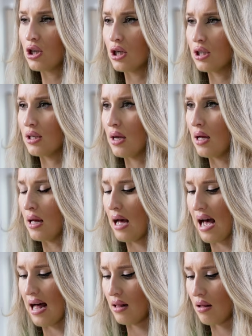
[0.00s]
just
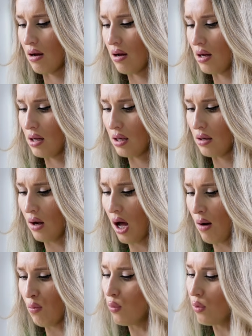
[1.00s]
alcohol
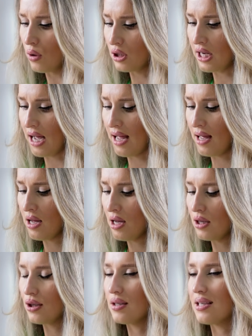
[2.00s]
and water.
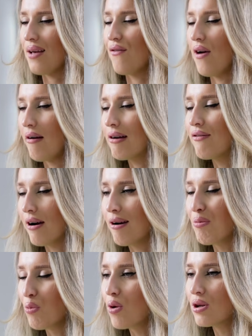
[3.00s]
So it's like very,
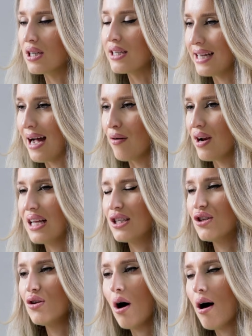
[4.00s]
very watered down.
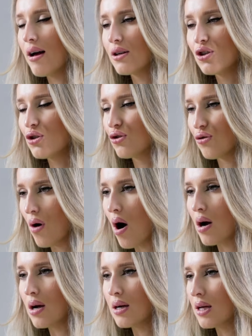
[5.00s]
It's not a
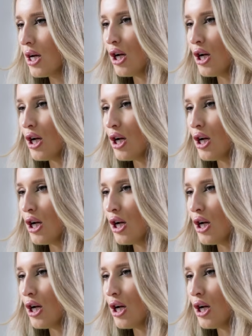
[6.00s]
strong